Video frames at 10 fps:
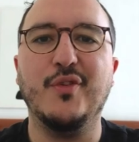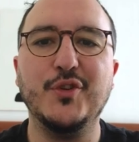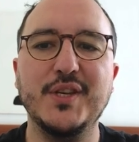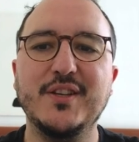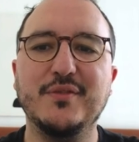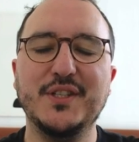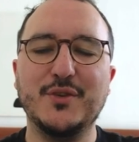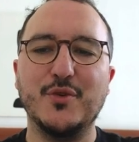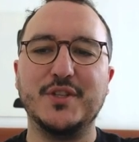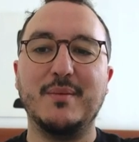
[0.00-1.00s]
For the need of this
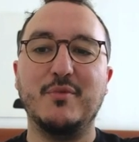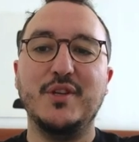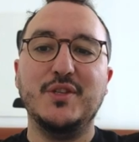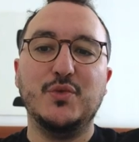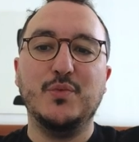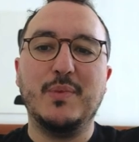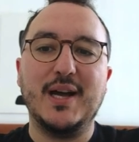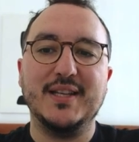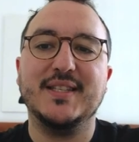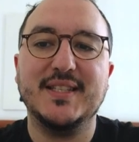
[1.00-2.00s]
course, I'm going to
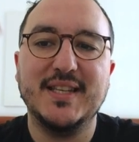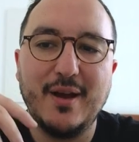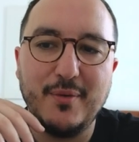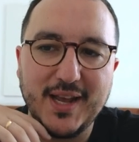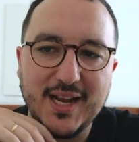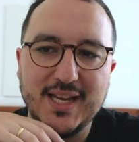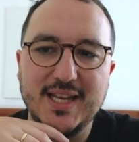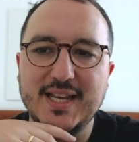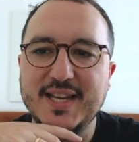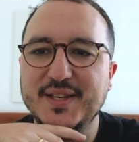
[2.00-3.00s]
pass
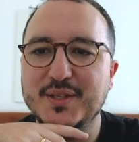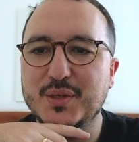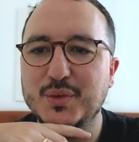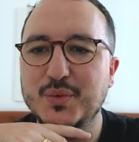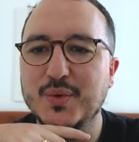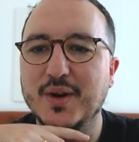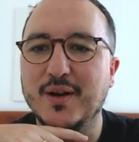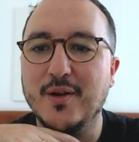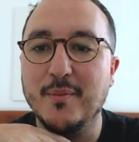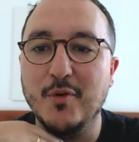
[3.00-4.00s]
directly into
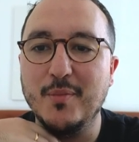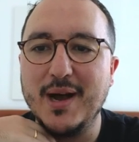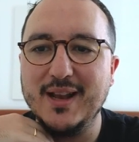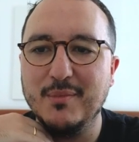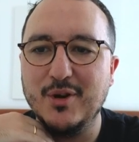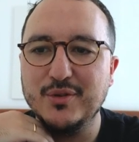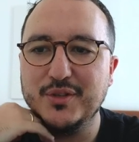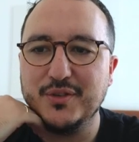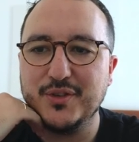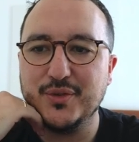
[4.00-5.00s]
a mobile
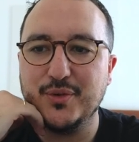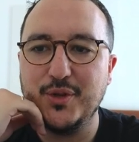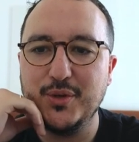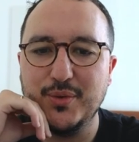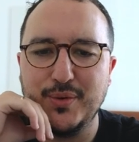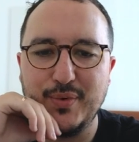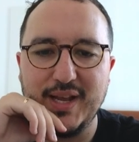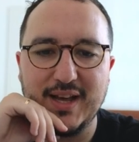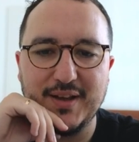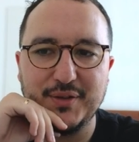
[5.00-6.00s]
mode so you
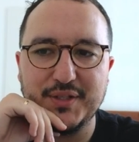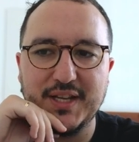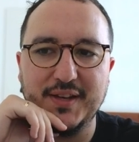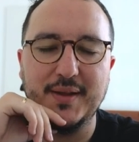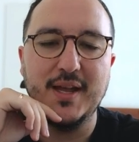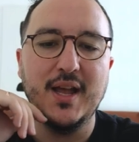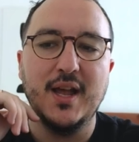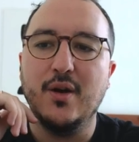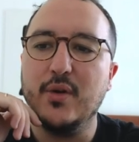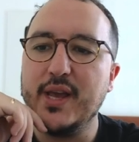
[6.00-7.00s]
will understand.
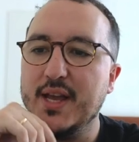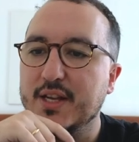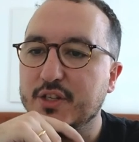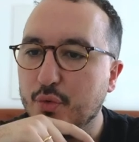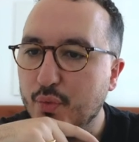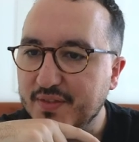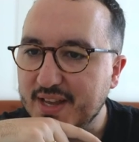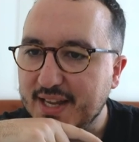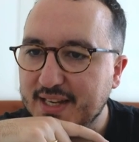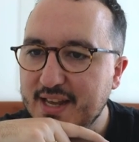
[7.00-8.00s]
Okay, so we've
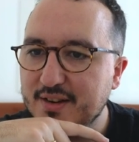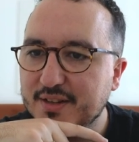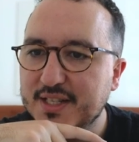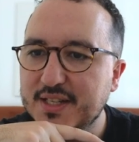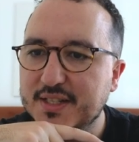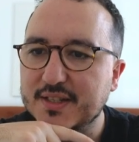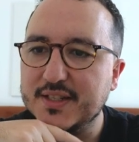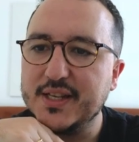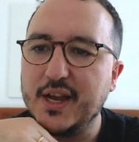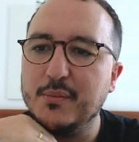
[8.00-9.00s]
got here this
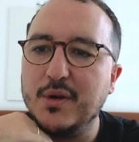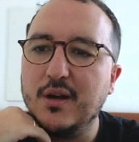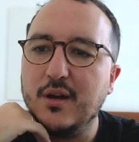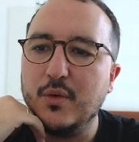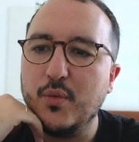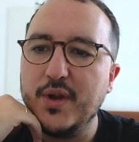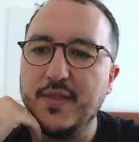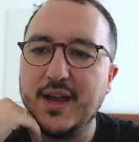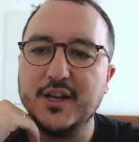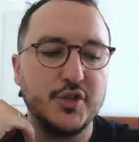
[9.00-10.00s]
sidebar
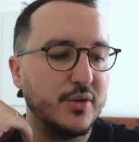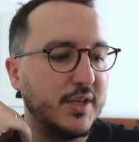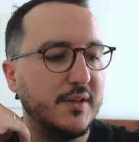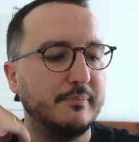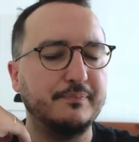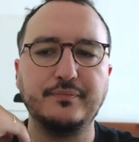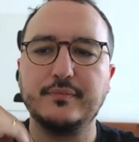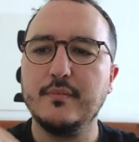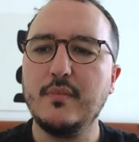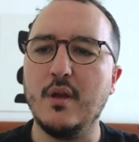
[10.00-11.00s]
with actually
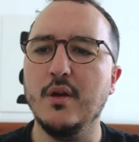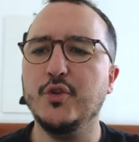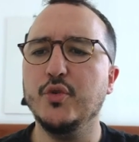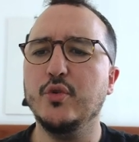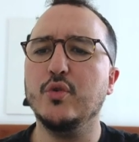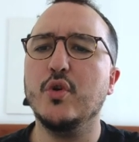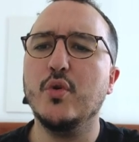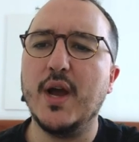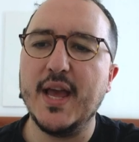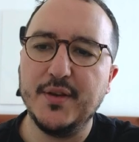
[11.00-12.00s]
the
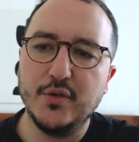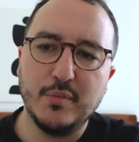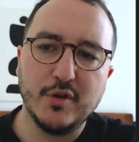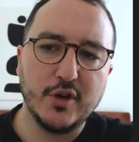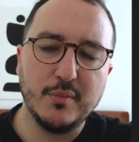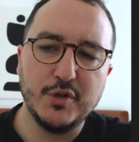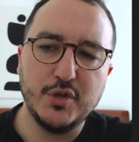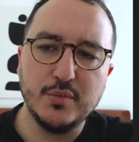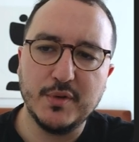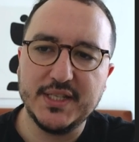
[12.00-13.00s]
logo and the burger
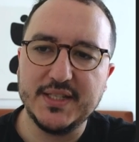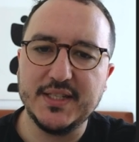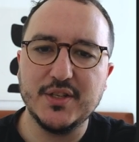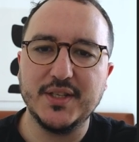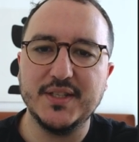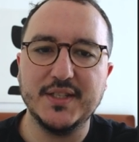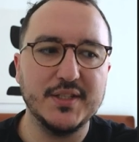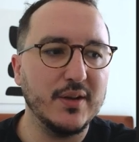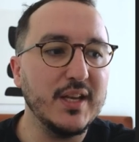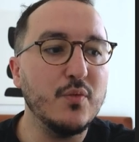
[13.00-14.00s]
menu, but this is not
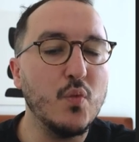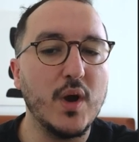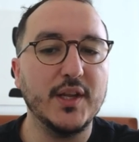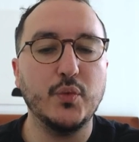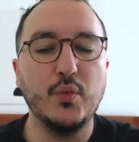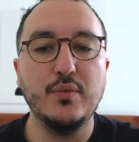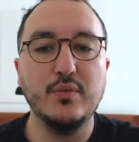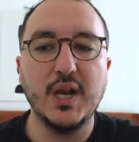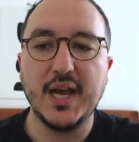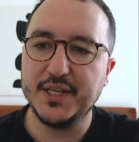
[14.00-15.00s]
necessarily what we
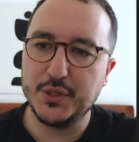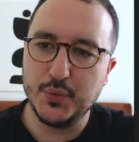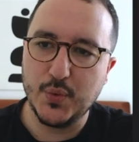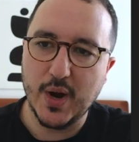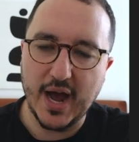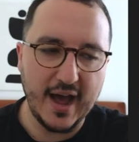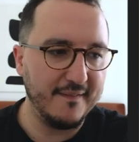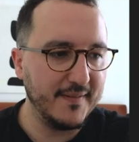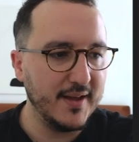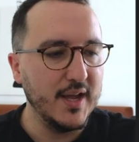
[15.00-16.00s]
would like to
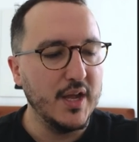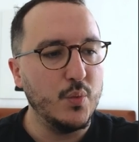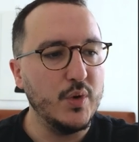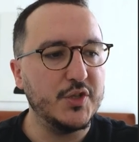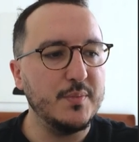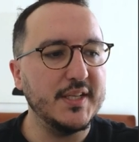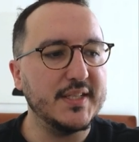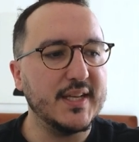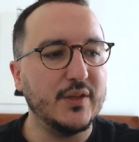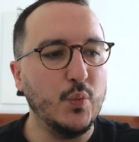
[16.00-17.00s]
have, which
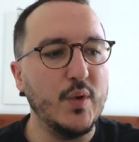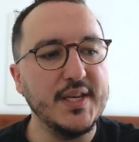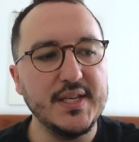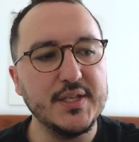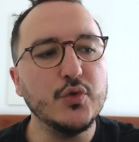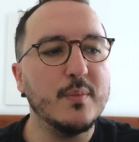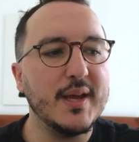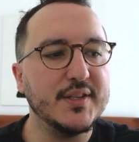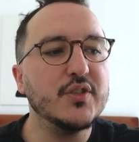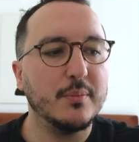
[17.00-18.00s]
means that we need to
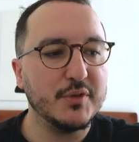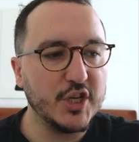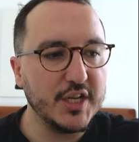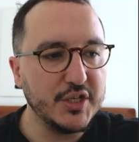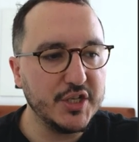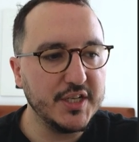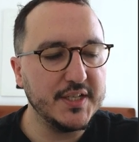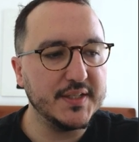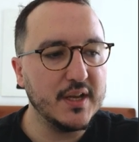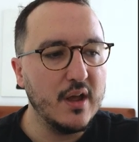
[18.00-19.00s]
make some
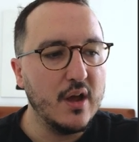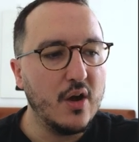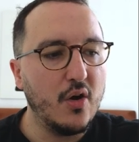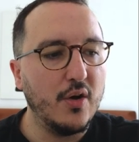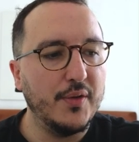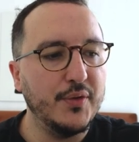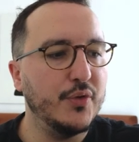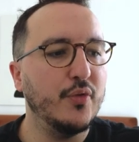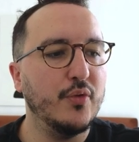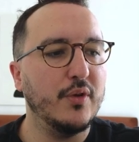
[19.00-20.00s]
changes
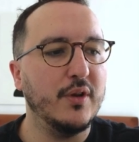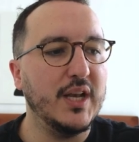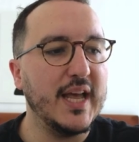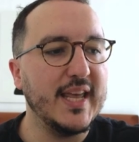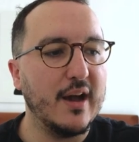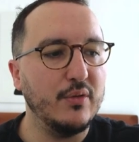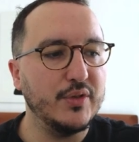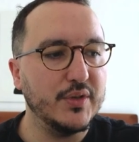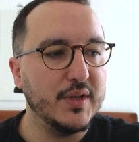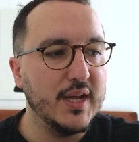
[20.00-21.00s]
on the
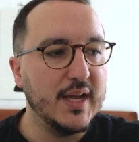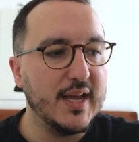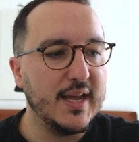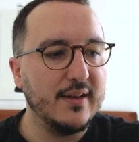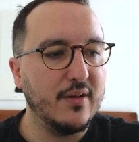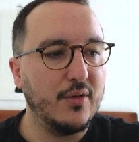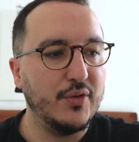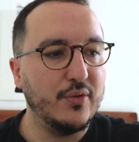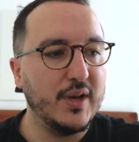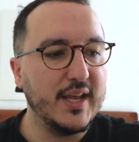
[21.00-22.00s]
layout. And
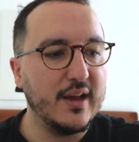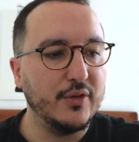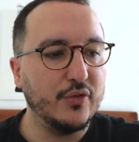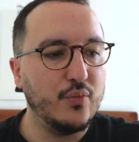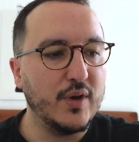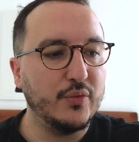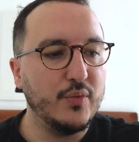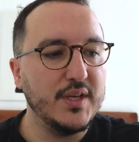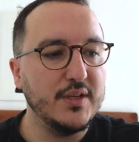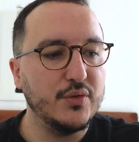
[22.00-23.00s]
on the layout, what
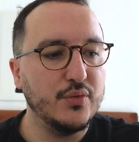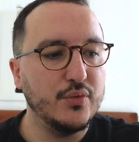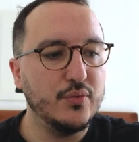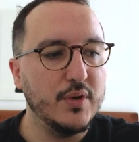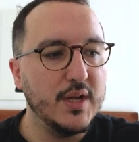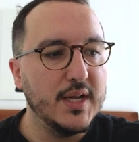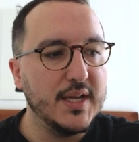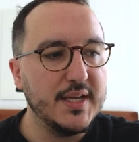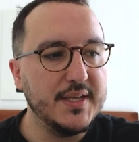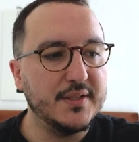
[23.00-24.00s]
we need to do
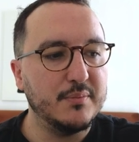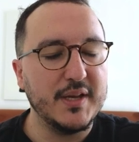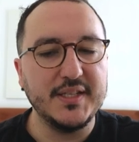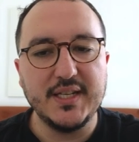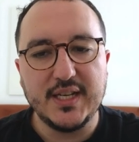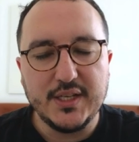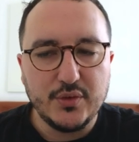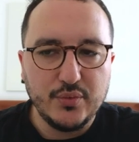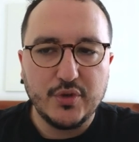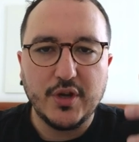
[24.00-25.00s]
is basically
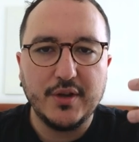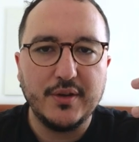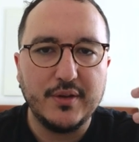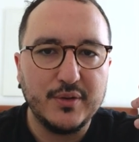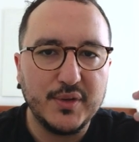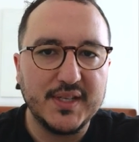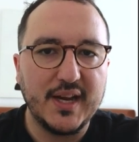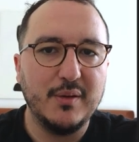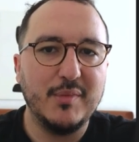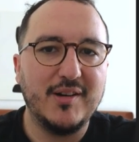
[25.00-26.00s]
to turn the
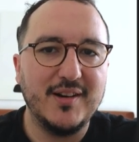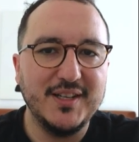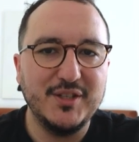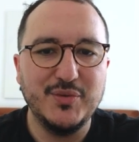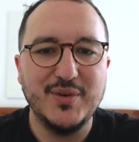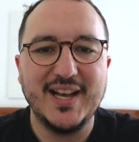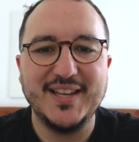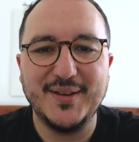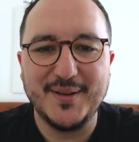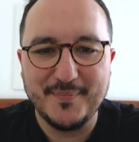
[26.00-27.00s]
sidebar into a
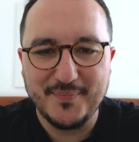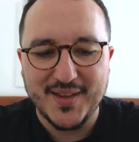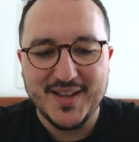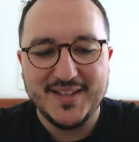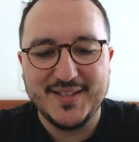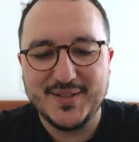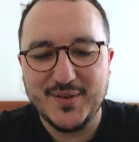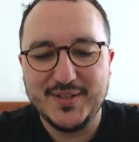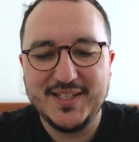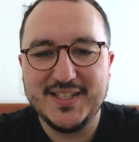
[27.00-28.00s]
header.
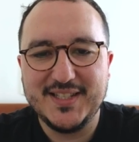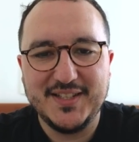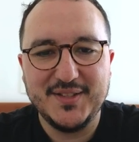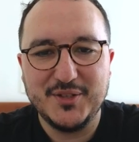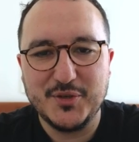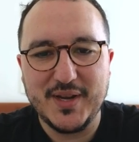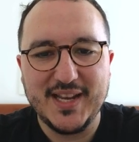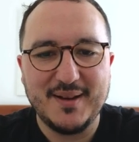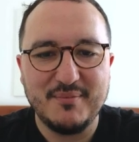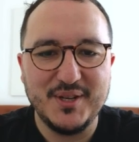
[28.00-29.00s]
So this is the
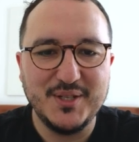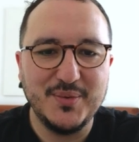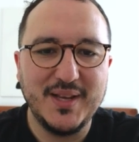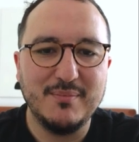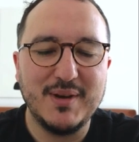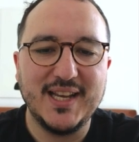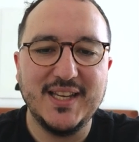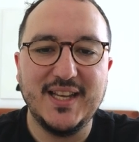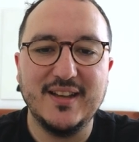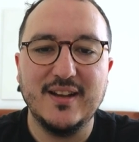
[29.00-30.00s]
trick. I'm going to get back
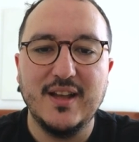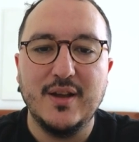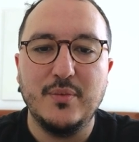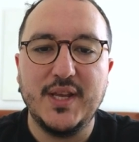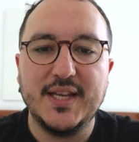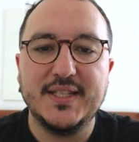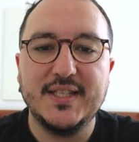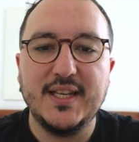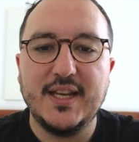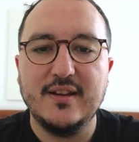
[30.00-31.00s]
in here. We can
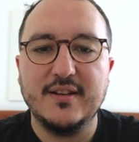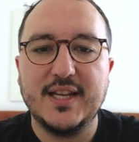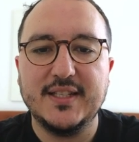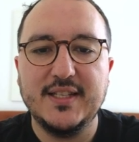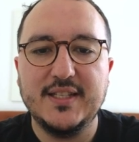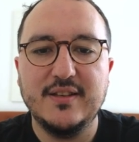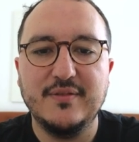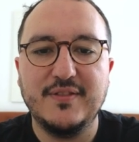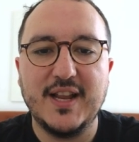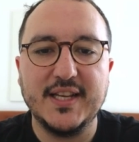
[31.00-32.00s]
see here that it's in
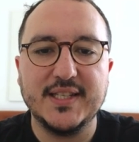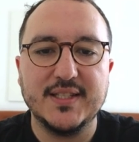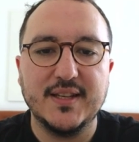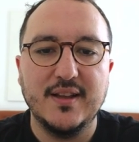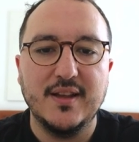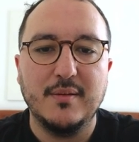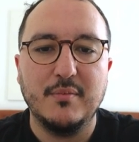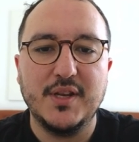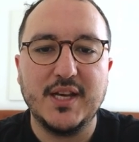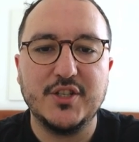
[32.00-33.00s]
flex,
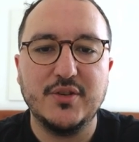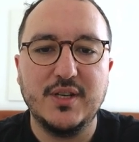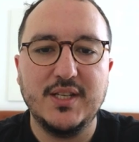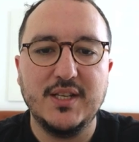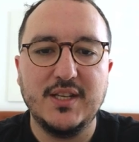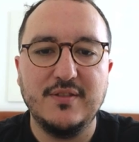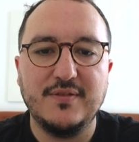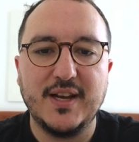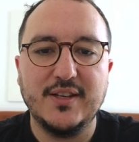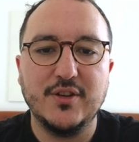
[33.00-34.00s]
But actually,
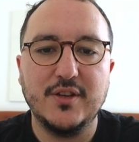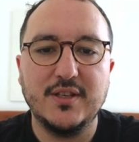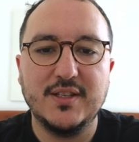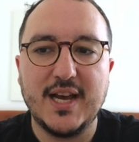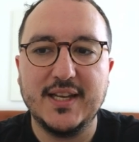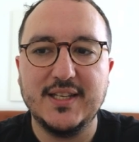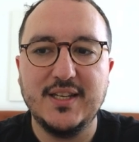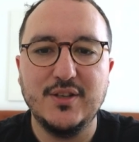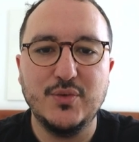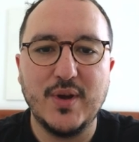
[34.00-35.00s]
if I turn that
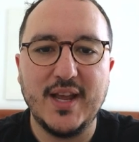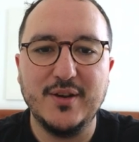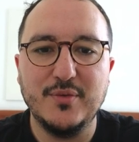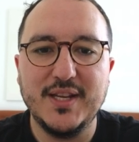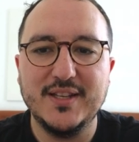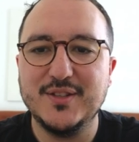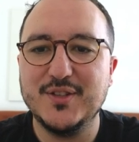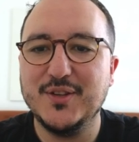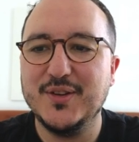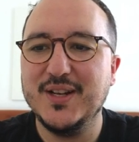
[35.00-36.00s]
into a grid,
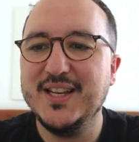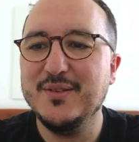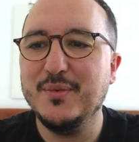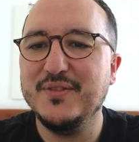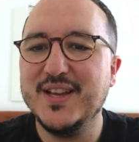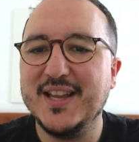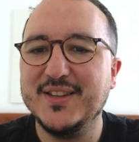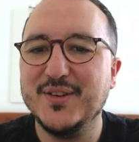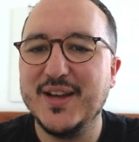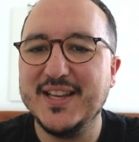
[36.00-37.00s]
suddenly we've
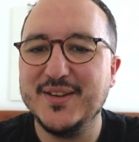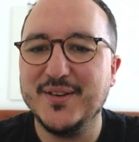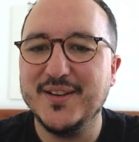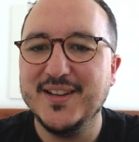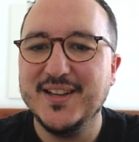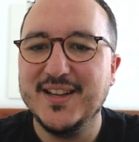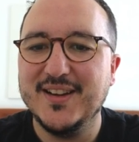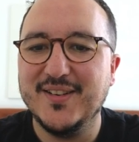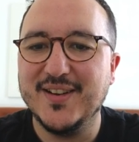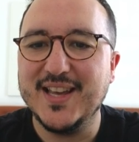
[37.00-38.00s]
got the header.
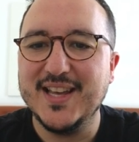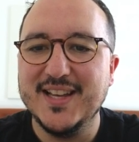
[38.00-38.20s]
Okay,